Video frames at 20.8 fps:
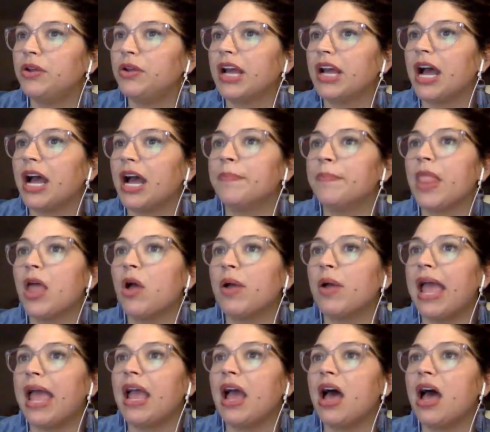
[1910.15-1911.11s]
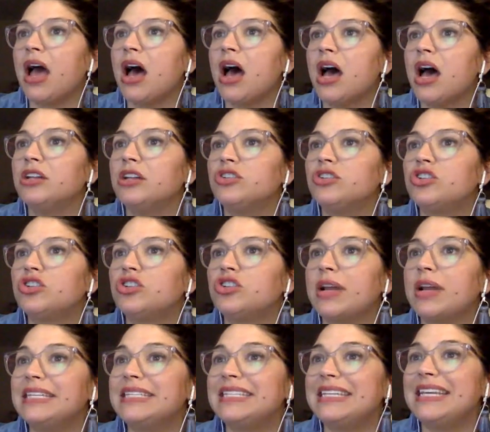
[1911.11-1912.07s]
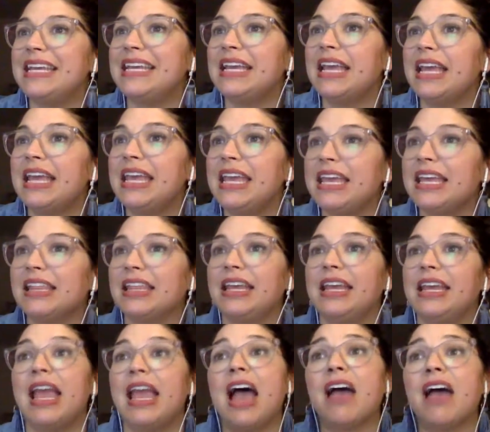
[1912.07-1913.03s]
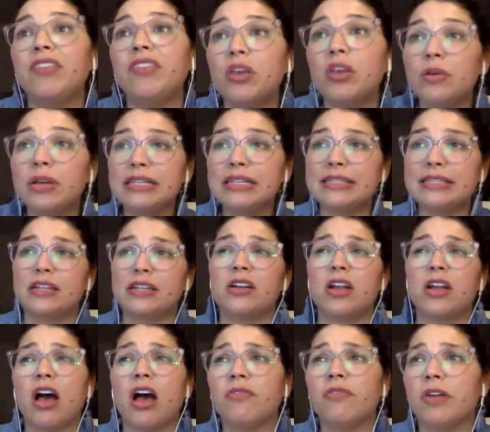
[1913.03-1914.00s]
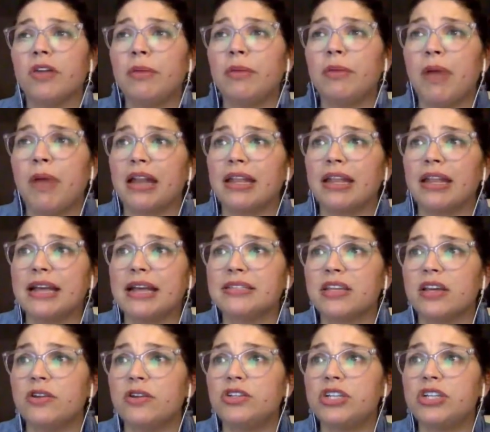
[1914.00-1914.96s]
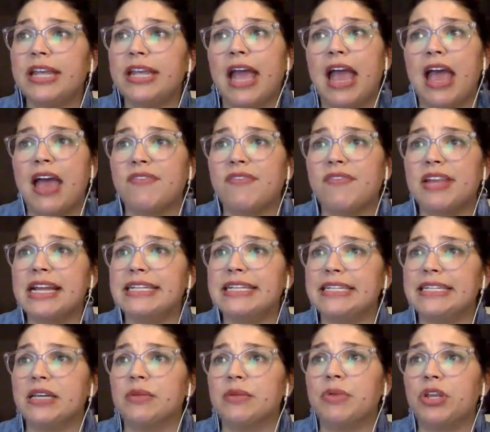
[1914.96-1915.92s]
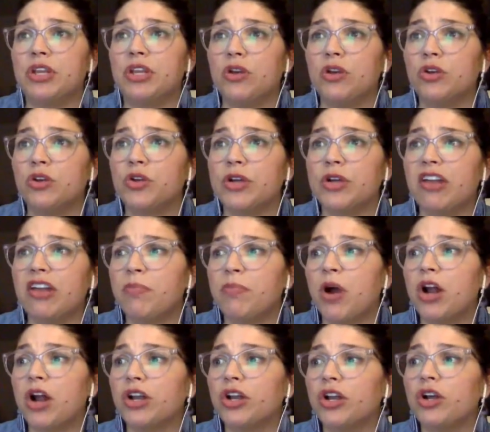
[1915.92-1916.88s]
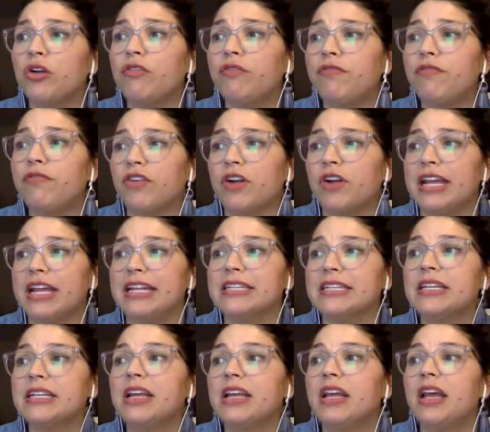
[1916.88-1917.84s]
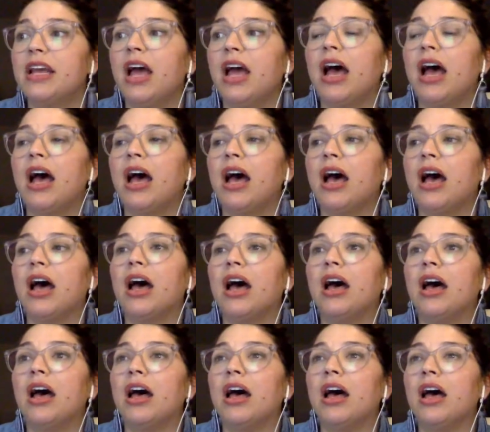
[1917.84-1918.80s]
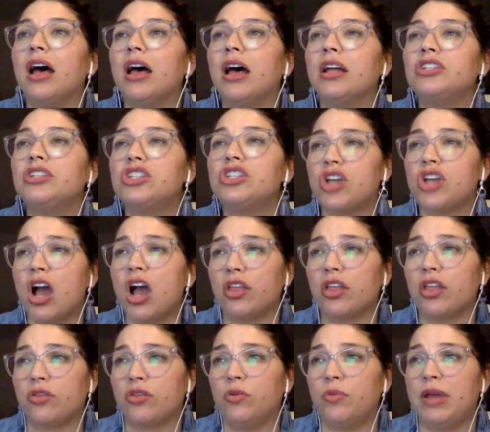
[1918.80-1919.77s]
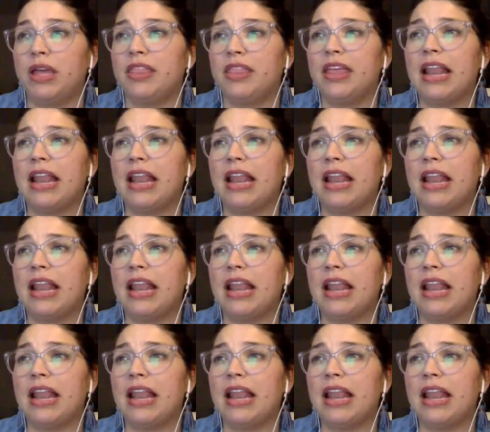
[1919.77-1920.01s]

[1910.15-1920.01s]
To come. Okay. Tracy Healy, have you considered offering podcast coaching? I have an idea, but no creative partner or friend to talk through with.